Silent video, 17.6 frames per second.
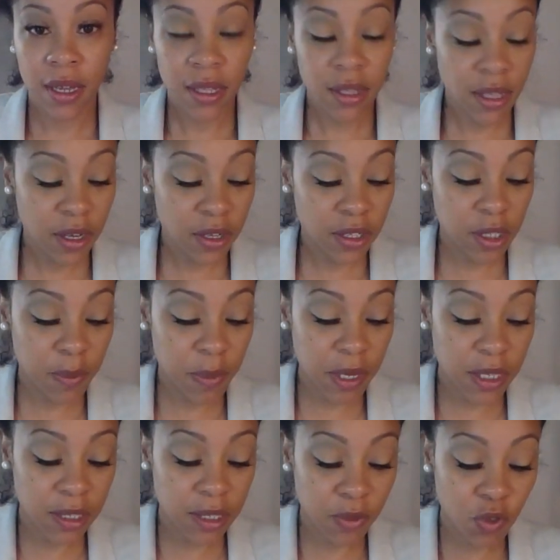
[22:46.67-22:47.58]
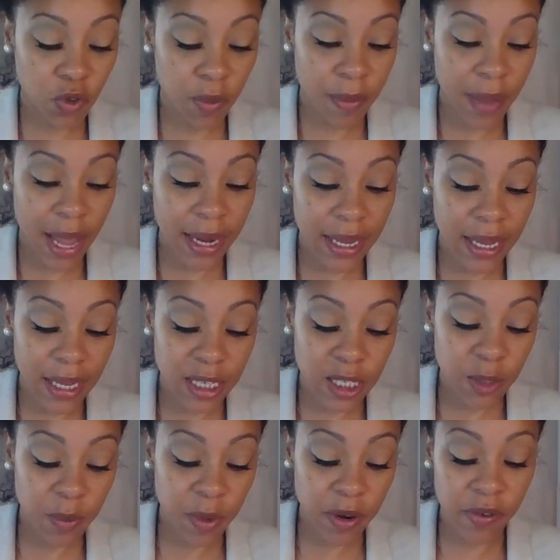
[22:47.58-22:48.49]
There's been some traumatic
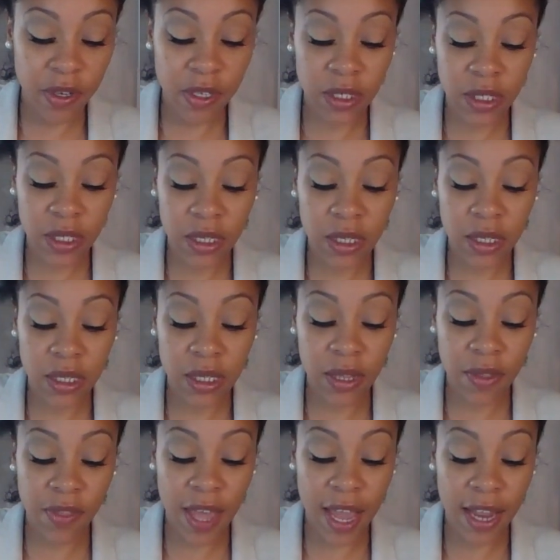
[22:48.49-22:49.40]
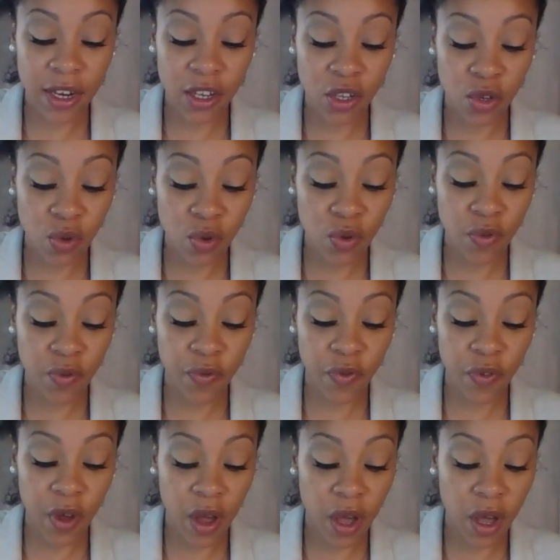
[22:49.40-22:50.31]
experiences that
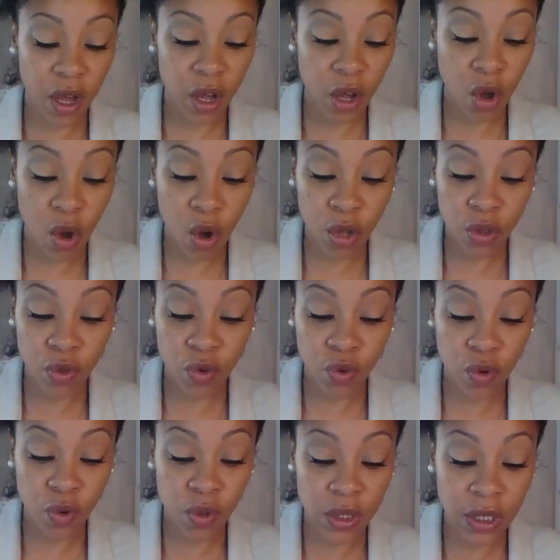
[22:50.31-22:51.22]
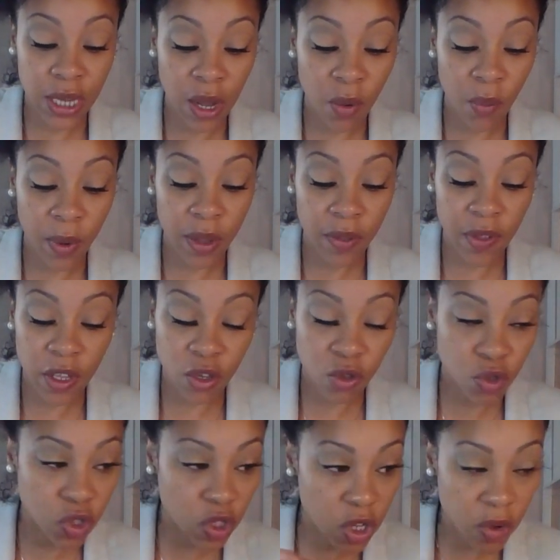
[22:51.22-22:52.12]
you've gone through, dealt with, and
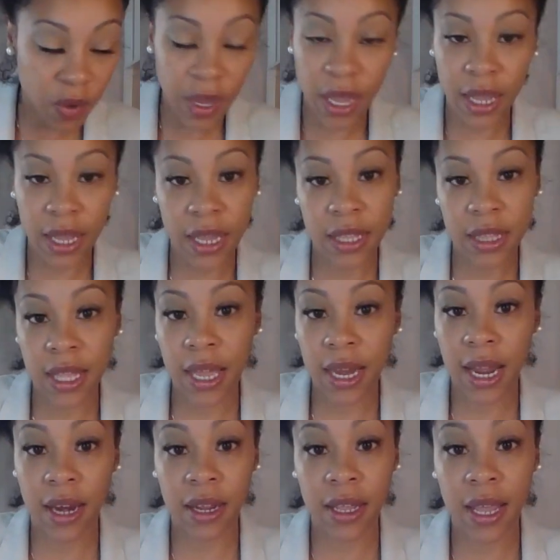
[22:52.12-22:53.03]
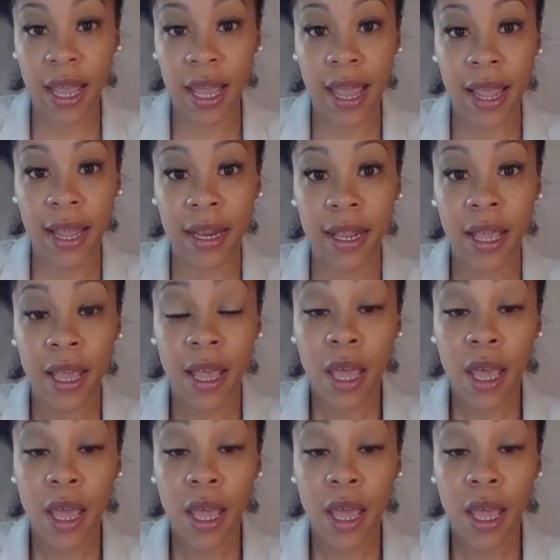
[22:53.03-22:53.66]
you still can't get that out of your head.